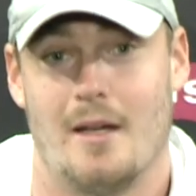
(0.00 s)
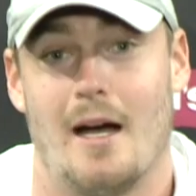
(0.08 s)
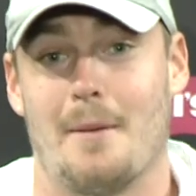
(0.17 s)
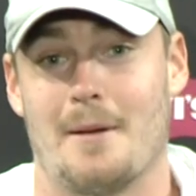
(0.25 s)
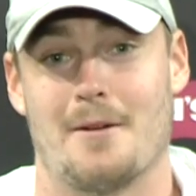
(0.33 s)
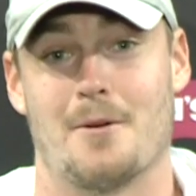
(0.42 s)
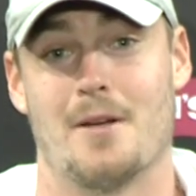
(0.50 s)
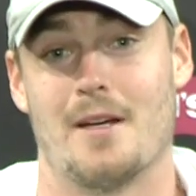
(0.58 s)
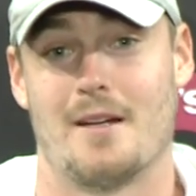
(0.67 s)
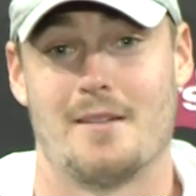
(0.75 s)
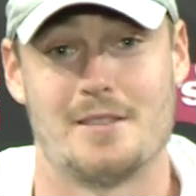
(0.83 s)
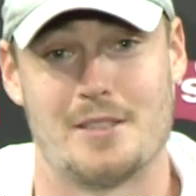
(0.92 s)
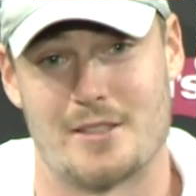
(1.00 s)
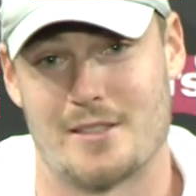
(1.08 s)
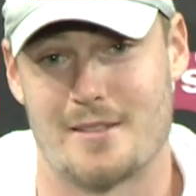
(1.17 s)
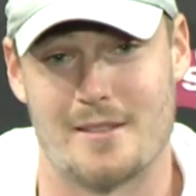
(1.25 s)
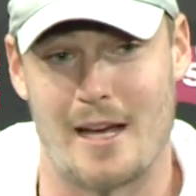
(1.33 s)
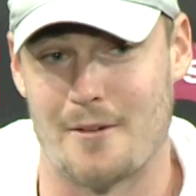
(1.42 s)
I mean, really,
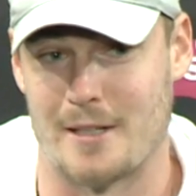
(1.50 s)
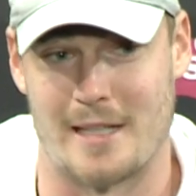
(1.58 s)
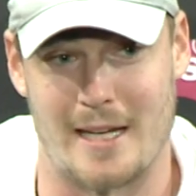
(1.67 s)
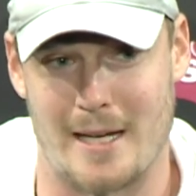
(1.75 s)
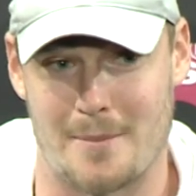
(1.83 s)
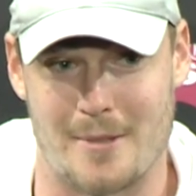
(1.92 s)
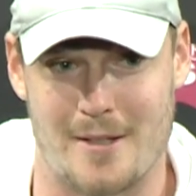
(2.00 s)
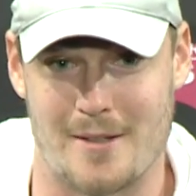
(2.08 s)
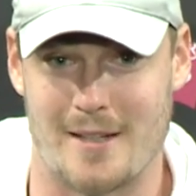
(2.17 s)
just every camp, you know,